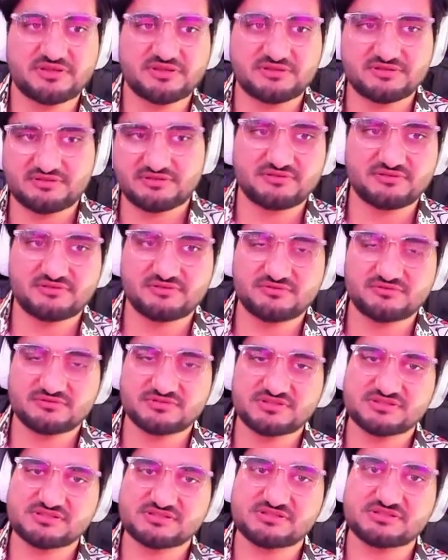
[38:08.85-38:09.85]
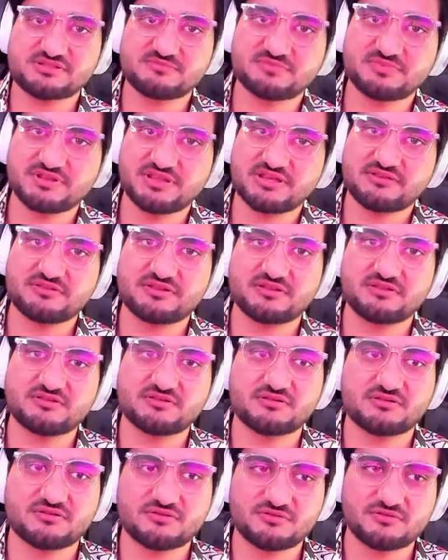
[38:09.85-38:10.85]
you know, just simply how they
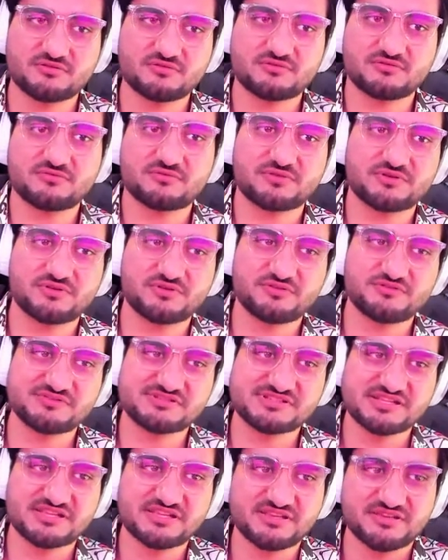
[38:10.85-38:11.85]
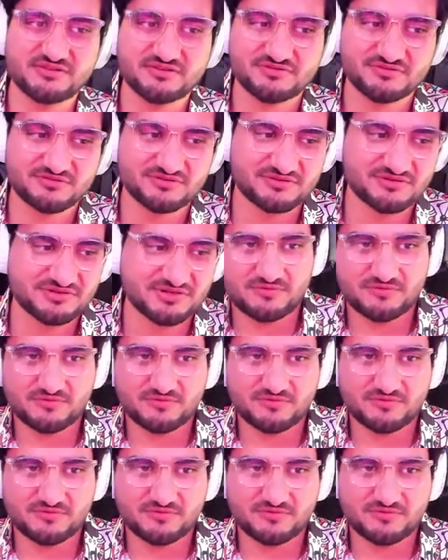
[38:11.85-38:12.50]
look or what you see or